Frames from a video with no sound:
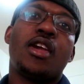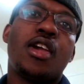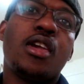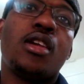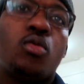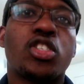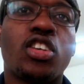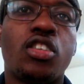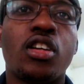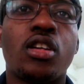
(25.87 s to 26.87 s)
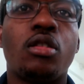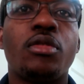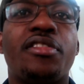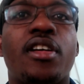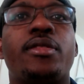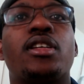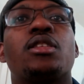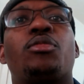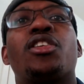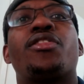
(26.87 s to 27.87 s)
Hey, what's going on, Army
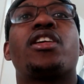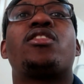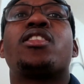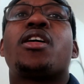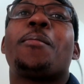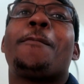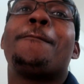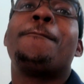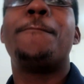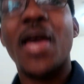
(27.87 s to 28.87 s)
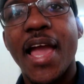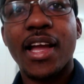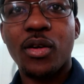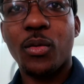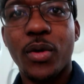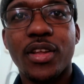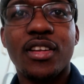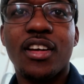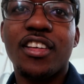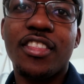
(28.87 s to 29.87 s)
family? It's your boy Rayon, and I'm back
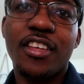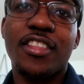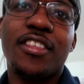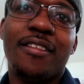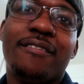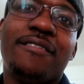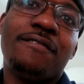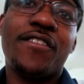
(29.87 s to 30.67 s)
with another